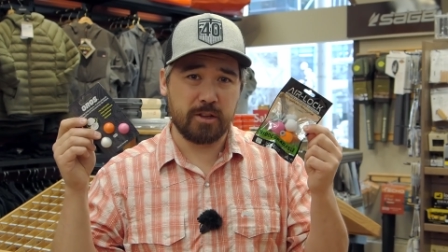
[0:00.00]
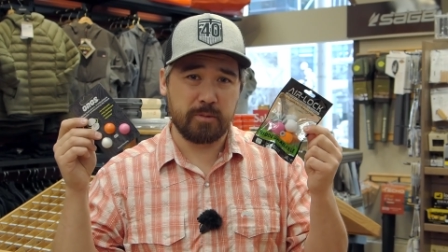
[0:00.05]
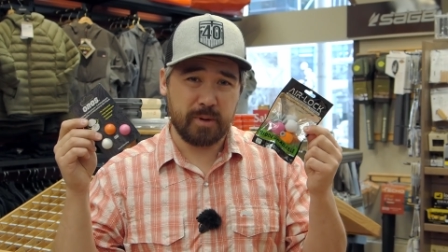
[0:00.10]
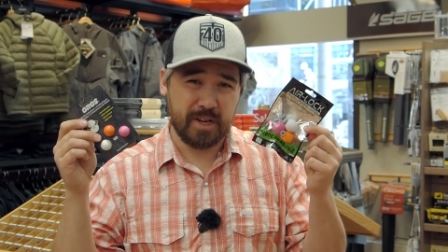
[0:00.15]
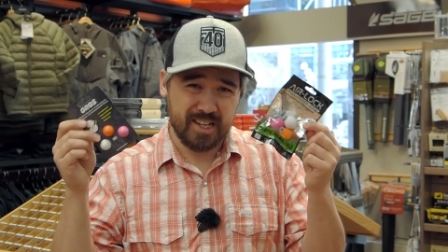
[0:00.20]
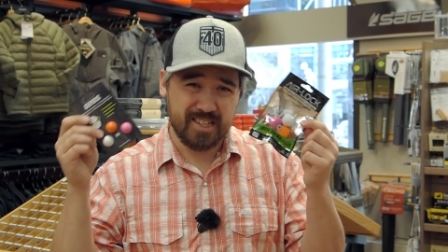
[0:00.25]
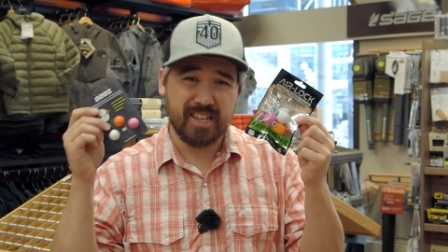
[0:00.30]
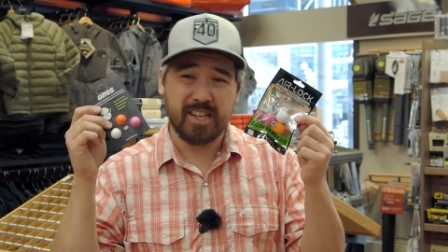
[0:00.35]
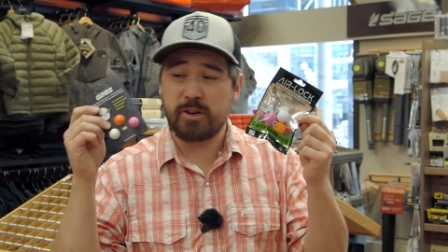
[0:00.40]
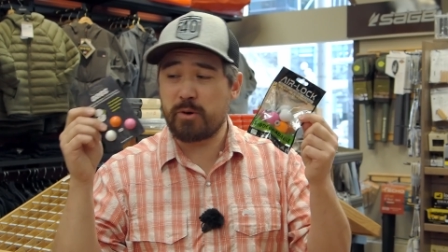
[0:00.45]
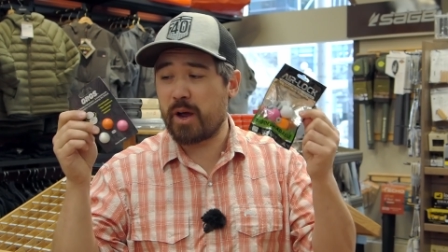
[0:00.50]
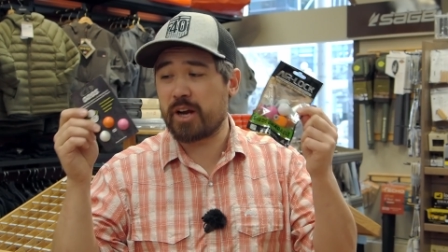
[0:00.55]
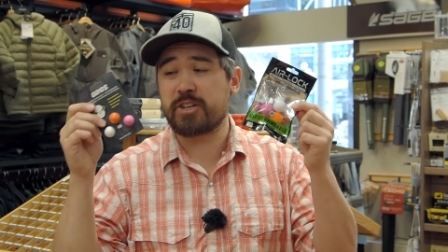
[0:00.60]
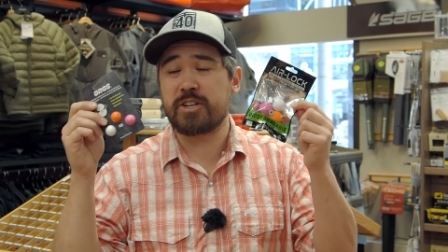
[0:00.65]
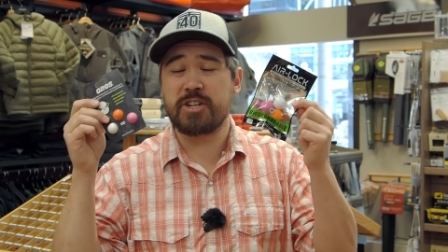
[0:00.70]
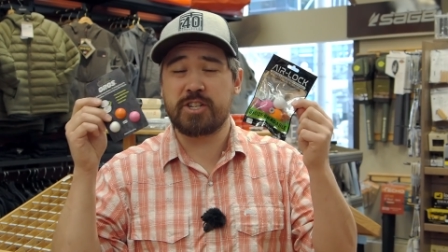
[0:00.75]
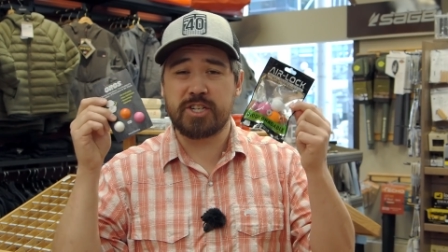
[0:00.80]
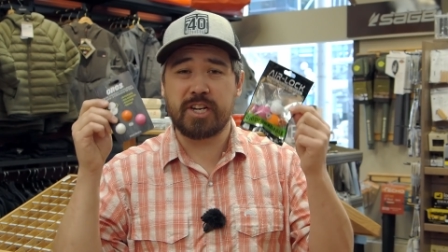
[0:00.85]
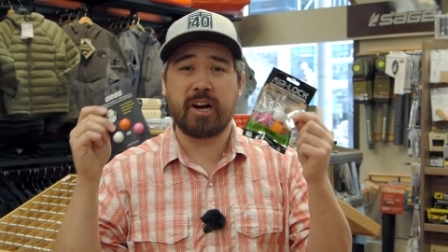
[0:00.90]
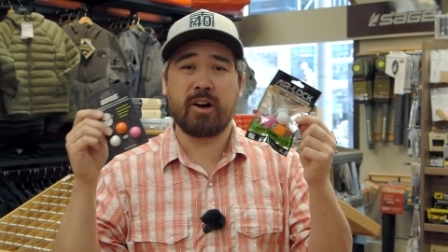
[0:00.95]
because they do actually
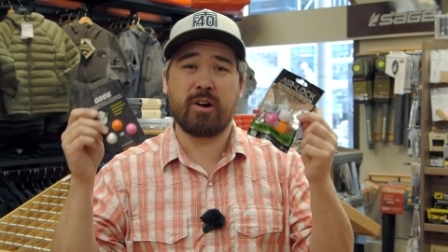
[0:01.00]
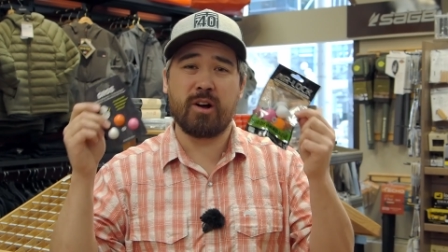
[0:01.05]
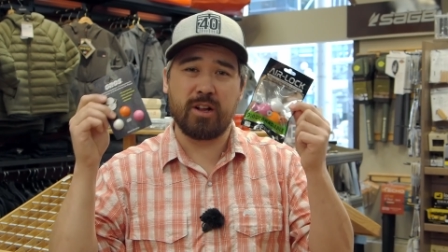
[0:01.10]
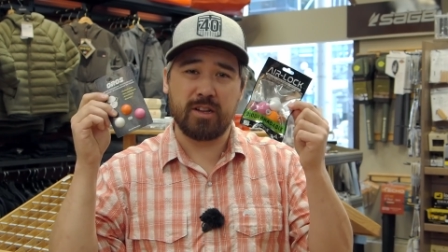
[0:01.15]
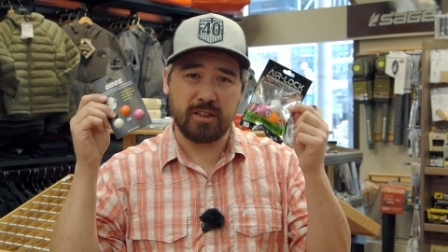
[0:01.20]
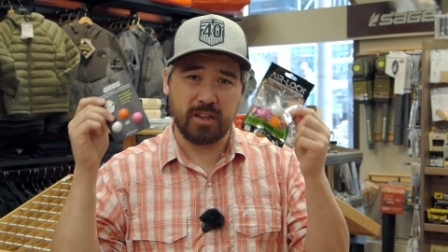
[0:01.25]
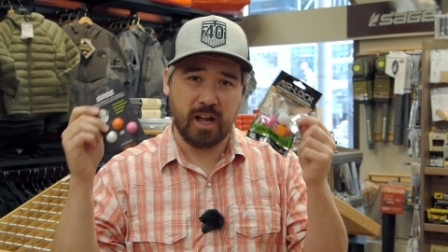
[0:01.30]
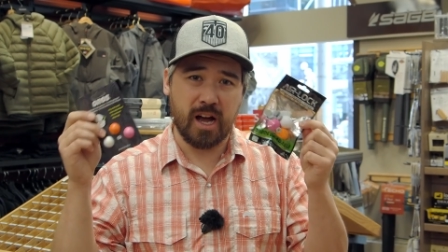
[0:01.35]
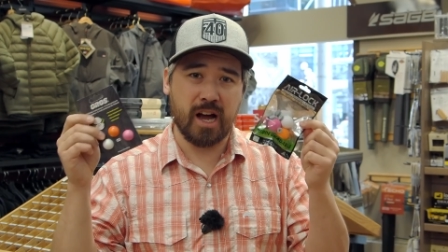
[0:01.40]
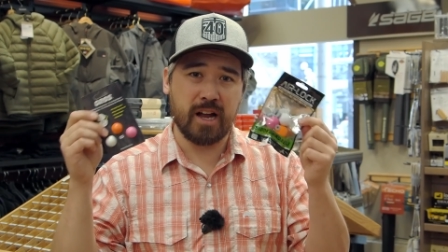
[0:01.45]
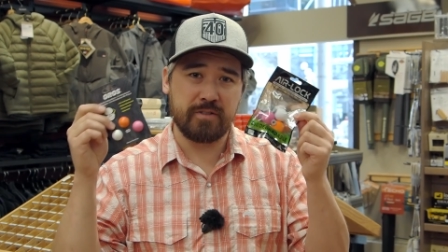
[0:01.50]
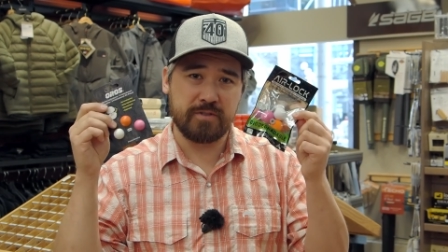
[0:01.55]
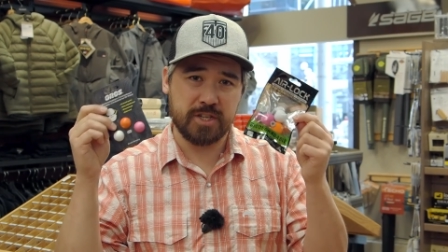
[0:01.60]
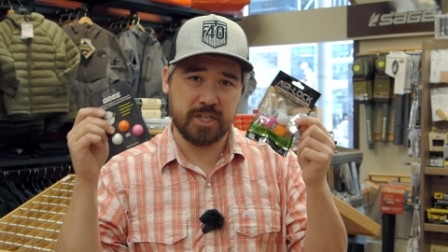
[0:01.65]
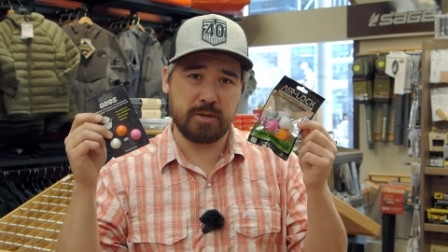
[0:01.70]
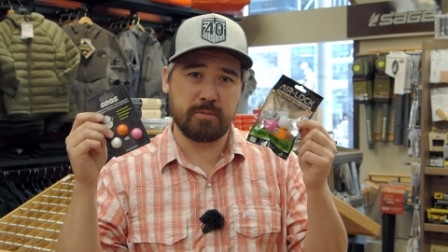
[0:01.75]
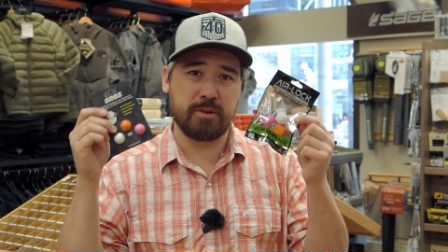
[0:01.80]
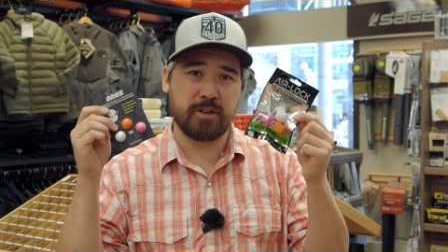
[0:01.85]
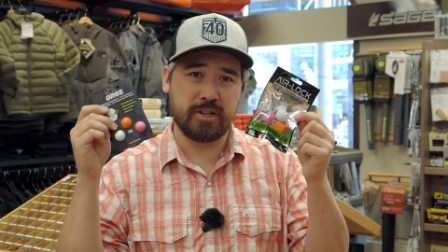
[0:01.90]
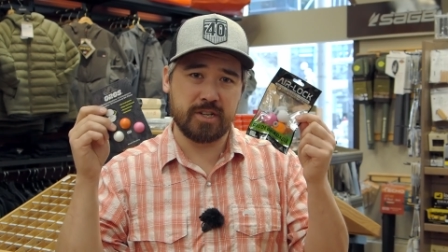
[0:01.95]
share a lot of
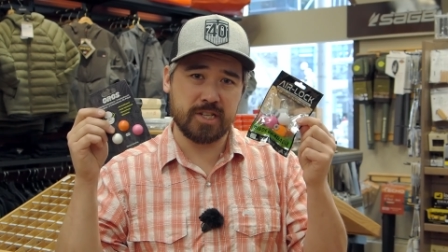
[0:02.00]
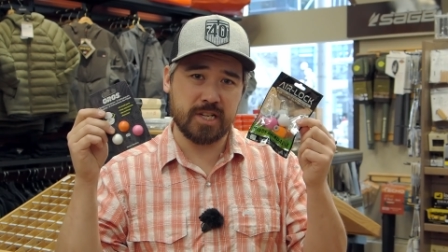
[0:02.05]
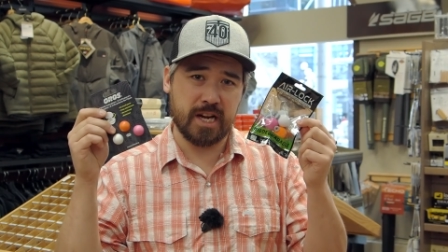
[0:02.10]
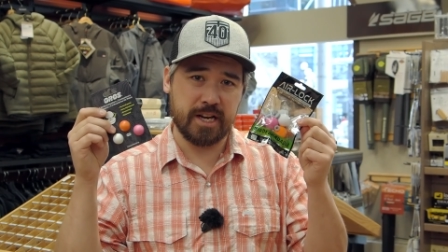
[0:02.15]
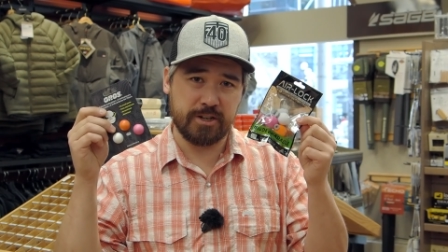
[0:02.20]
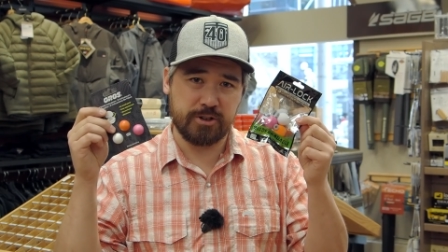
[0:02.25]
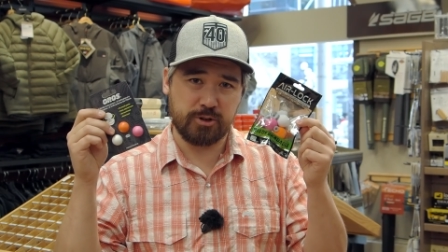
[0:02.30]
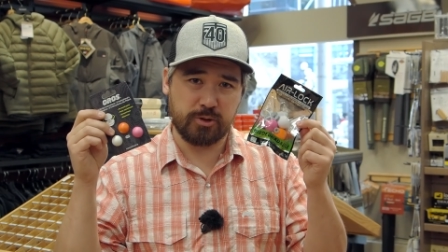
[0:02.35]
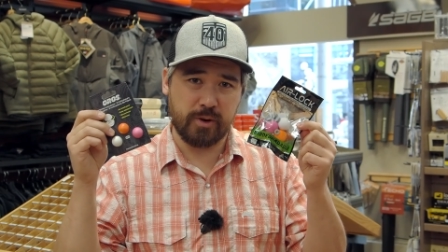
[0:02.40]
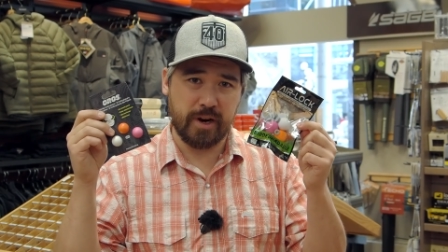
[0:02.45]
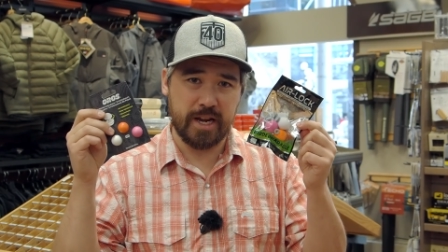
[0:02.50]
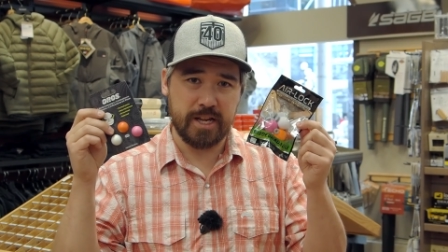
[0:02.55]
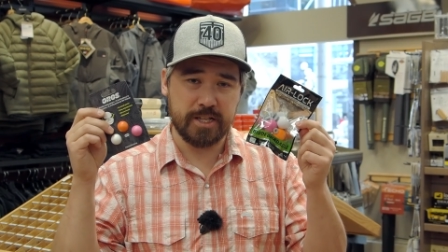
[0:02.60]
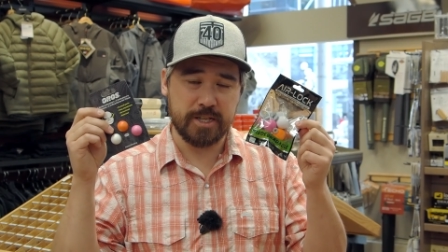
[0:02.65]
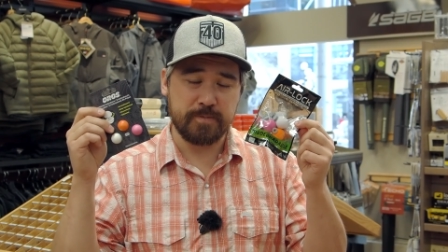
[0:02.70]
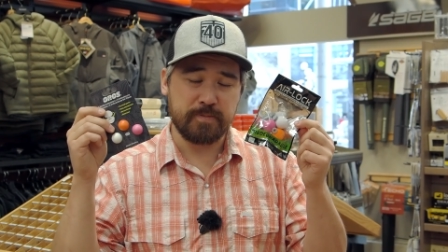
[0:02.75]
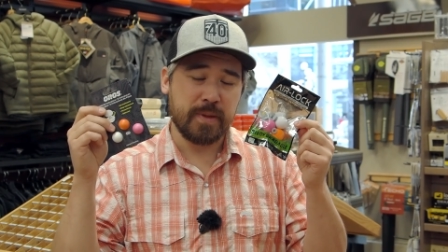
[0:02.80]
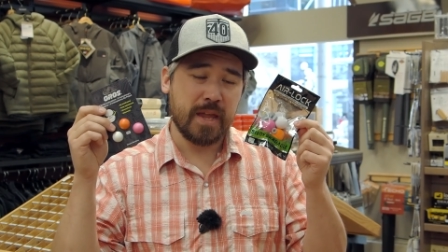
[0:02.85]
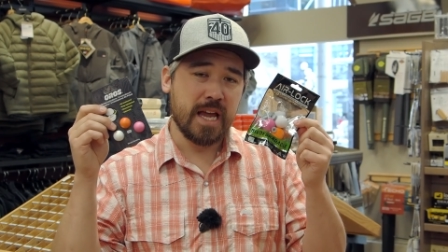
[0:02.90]
similar design traits.